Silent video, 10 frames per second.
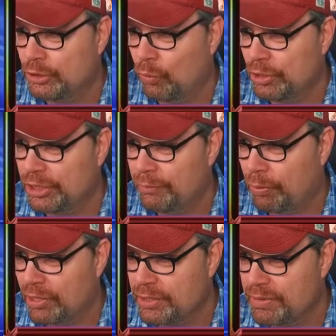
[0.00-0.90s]
Georgia, and
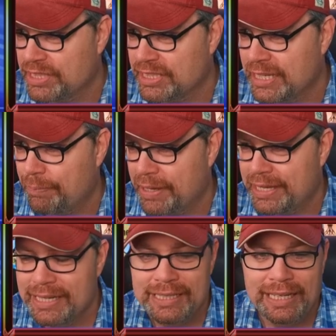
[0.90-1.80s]
parts of
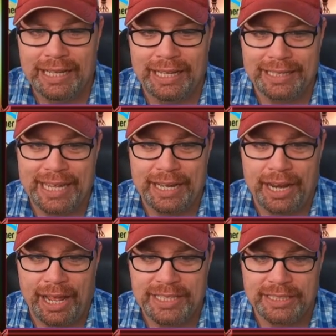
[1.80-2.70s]
Mississippi uh, again,
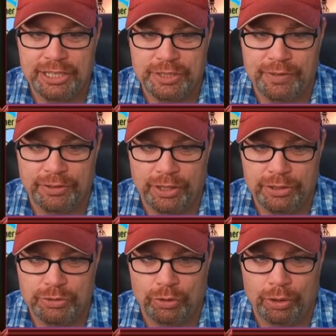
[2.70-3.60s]
an isolated severe
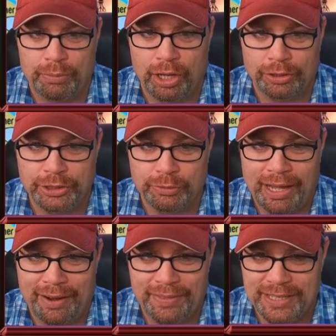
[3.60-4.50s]
thunderstorm or two
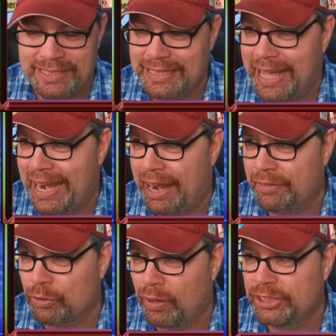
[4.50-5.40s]
out of this, not out
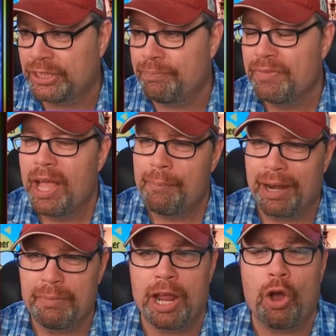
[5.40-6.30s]
of the question,
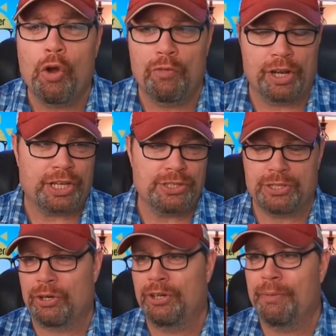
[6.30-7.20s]
but I'm not overly
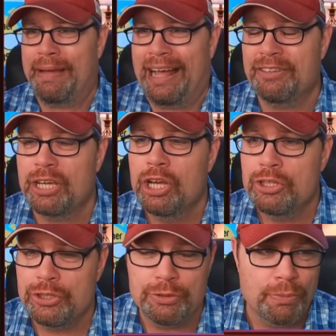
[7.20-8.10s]
concerned about
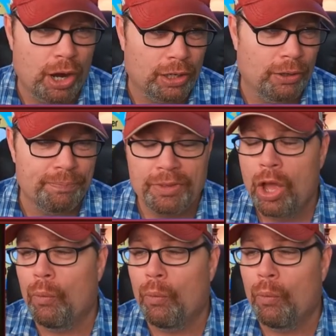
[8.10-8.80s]
tomorrow.